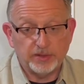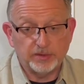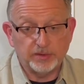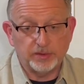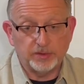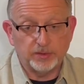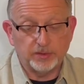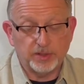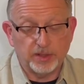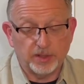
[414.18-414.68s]

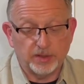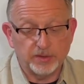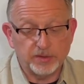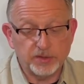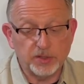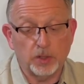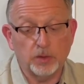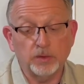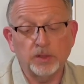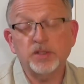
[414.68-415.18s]
little gun.
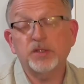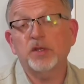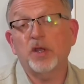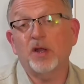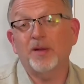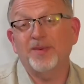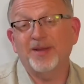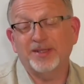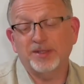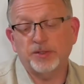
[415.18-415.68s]
So let's
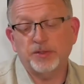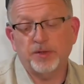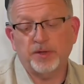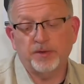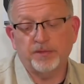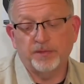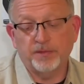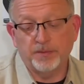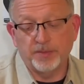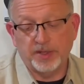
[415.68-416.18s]
talk about the
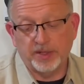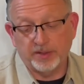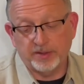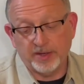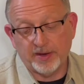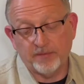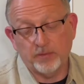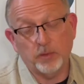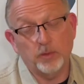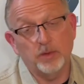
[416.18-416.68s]
trigger for a minute.
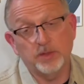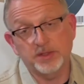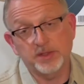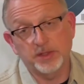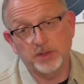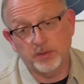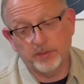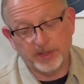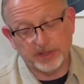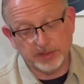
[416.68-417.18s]
Everyone wants to
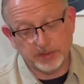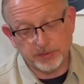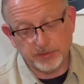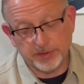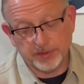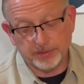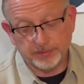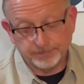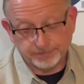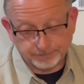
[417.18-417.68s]
know about the
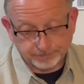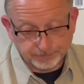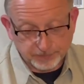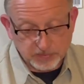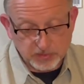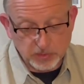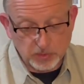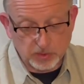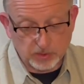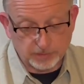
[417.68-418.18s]
trigger.
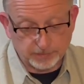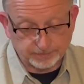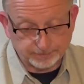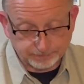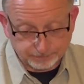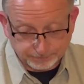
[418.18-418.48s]
So